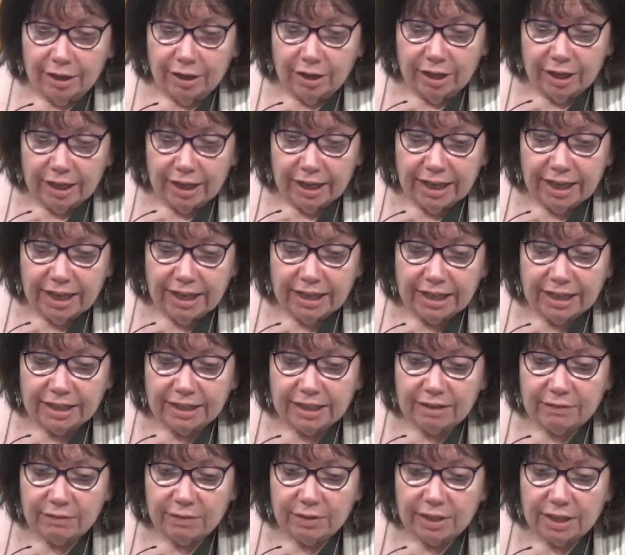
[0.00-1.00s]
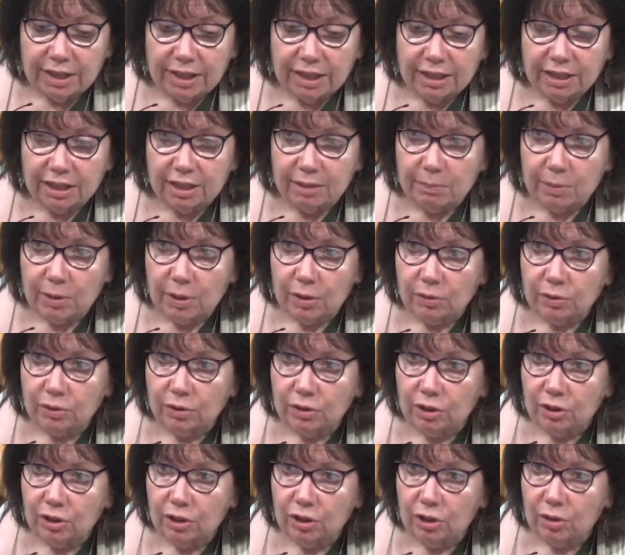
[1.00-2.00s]
He does everything he's supposed to
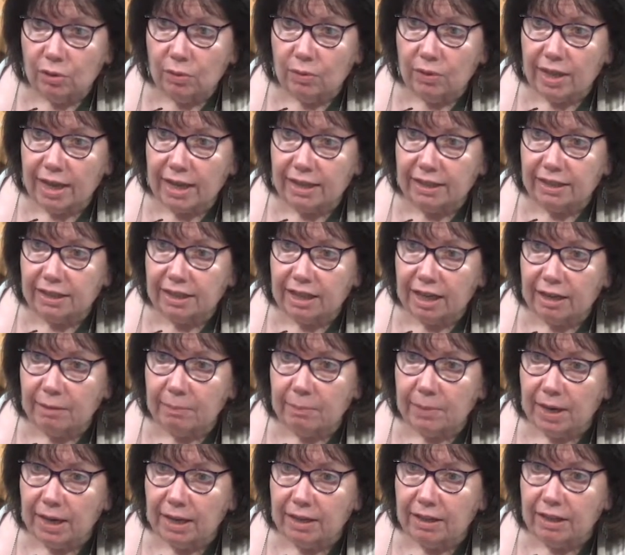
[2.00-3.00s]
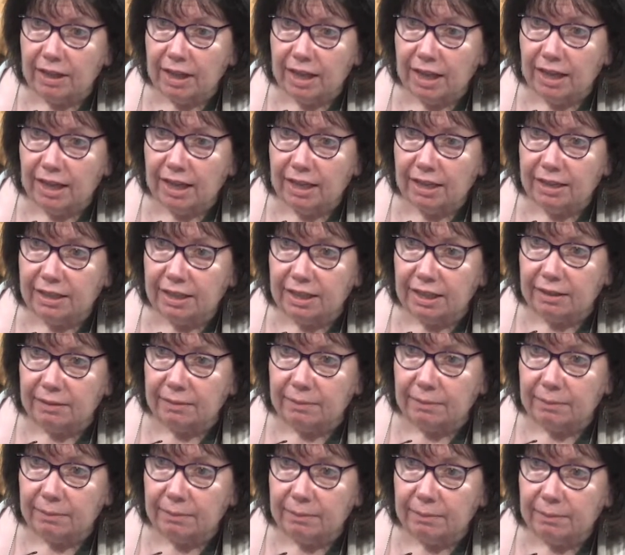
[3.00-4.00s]
do. That's not a bad thing, is it?
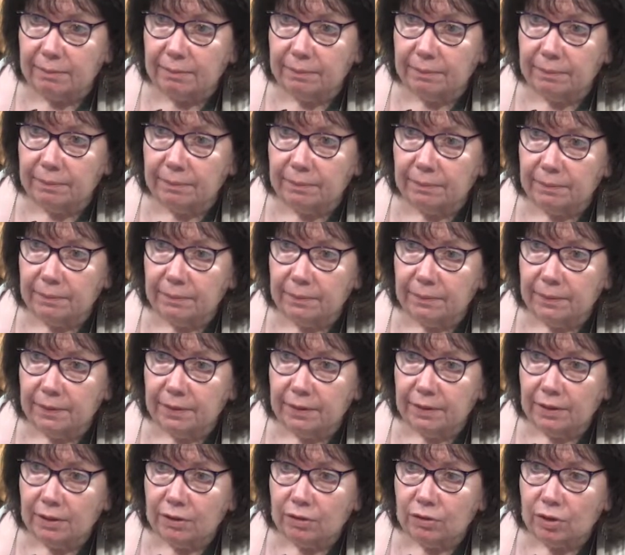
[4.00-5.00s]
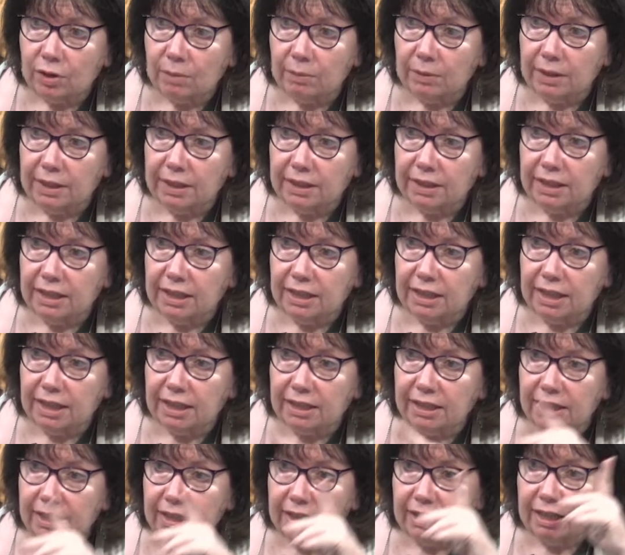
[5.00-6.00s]
Trouble is, he does
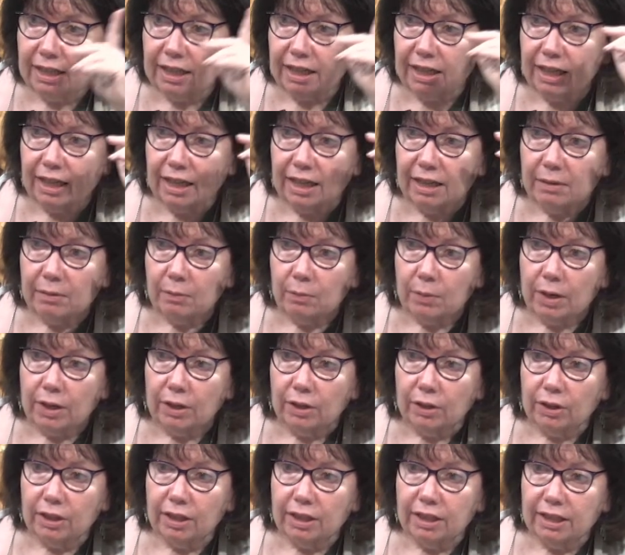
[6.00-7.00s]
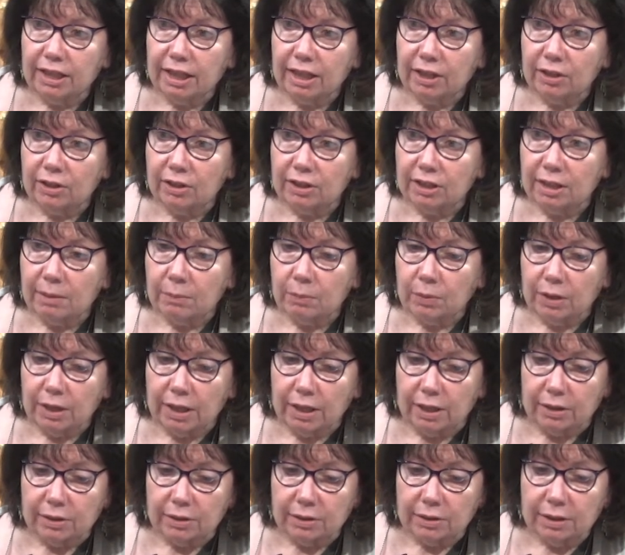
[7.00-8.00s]
it while looking down on someone
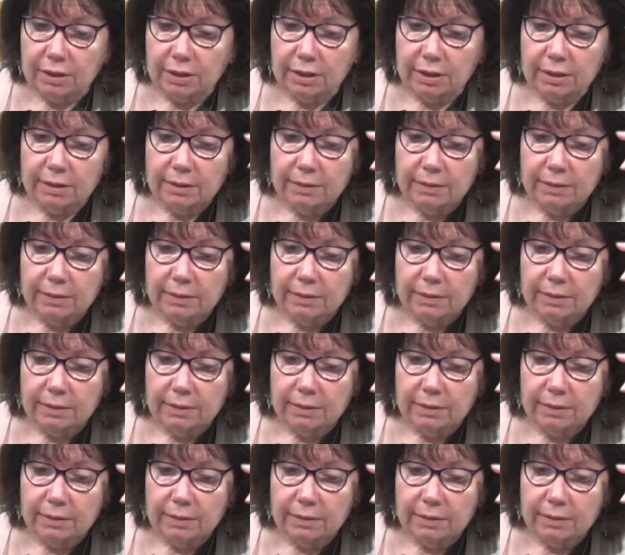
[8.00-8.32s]
else.